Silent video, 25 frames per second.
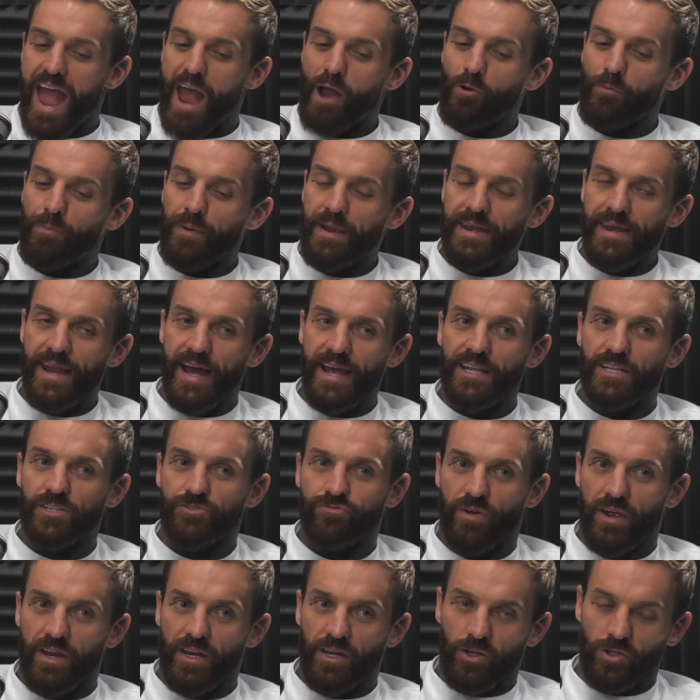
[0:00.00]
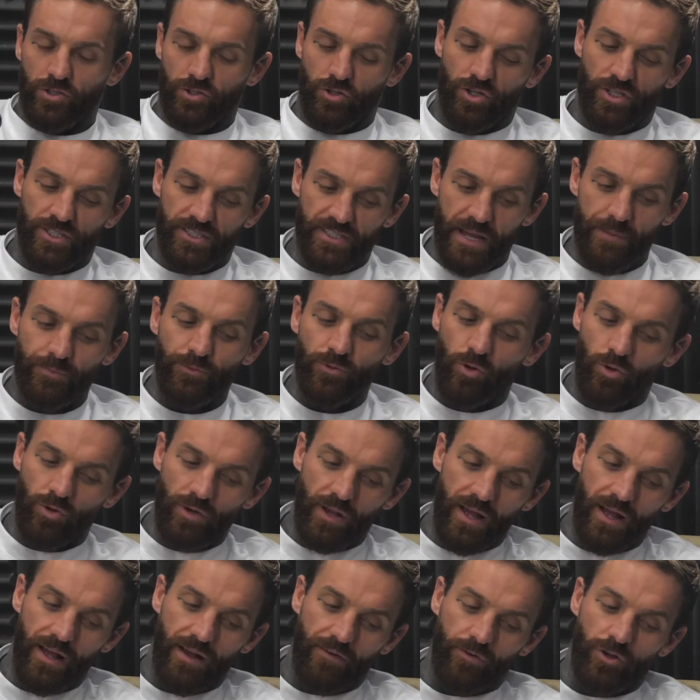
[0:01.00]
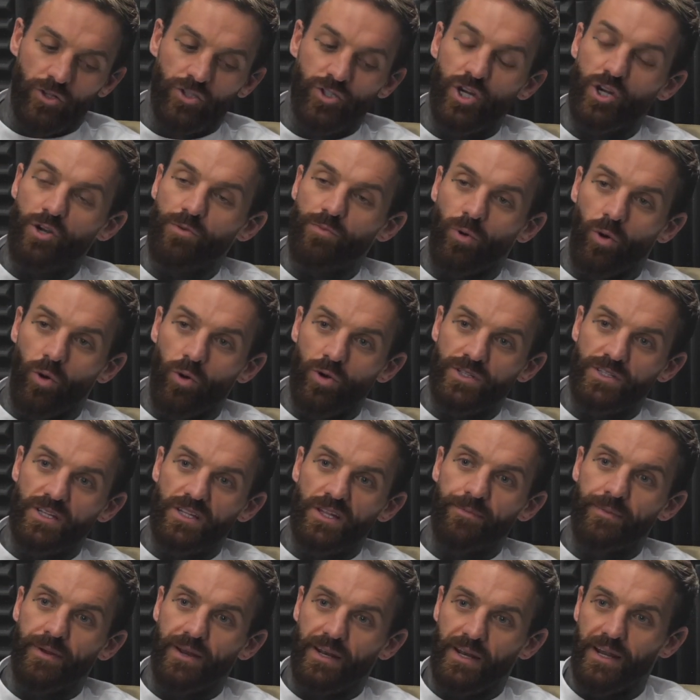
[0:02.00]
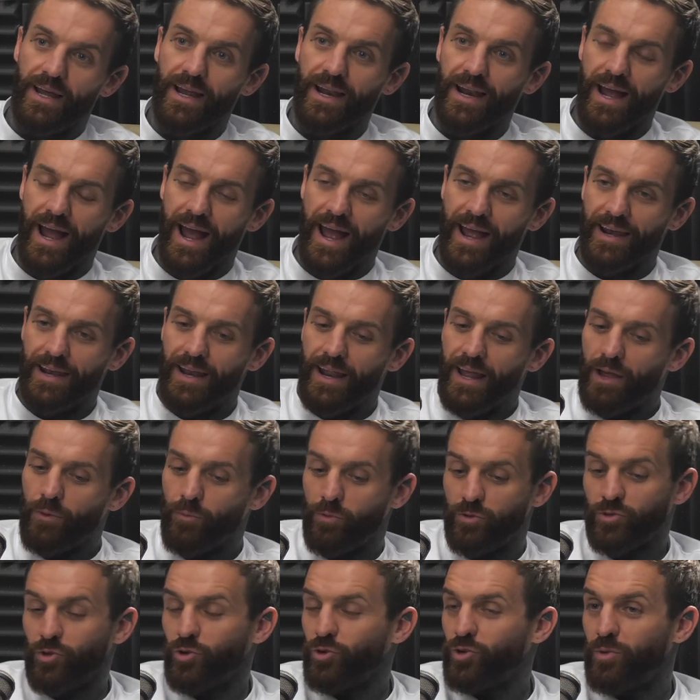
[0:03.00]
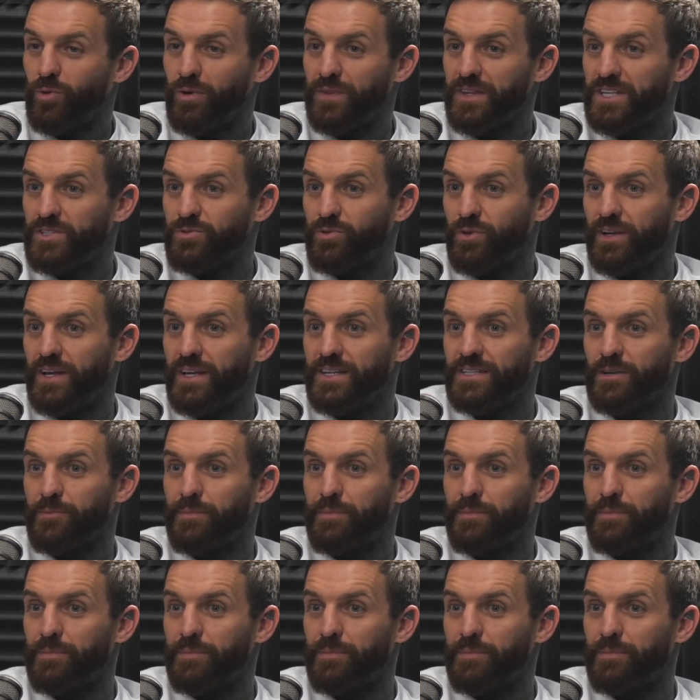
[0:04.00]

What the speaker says: It would be nice, right? Because I've got a stepdaughter. I've got 2 boys in the middle. We don't know what this one is.